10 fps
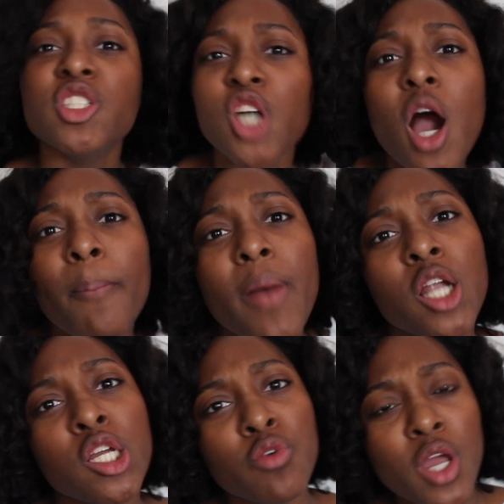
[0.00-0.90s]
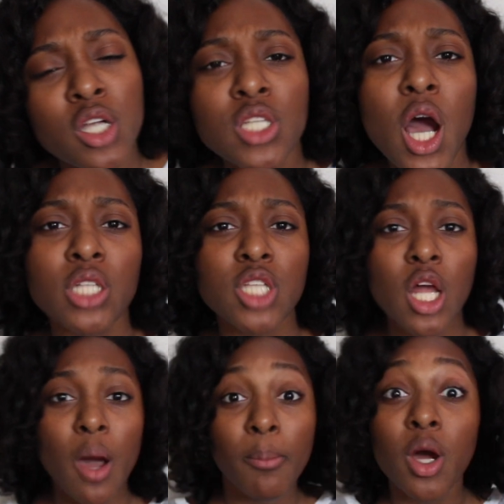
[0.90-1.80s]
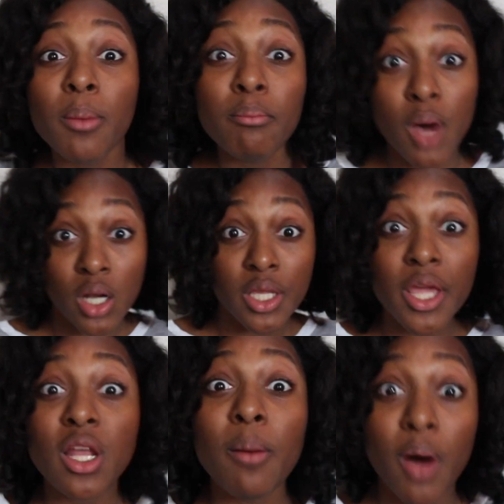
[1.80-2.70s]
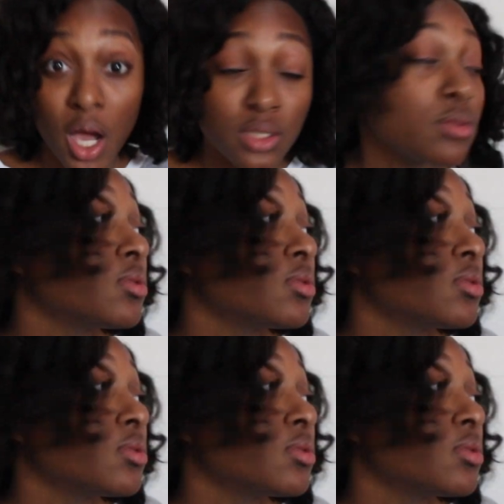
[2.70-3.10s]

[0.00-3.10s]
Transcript: talk, but money in a pot.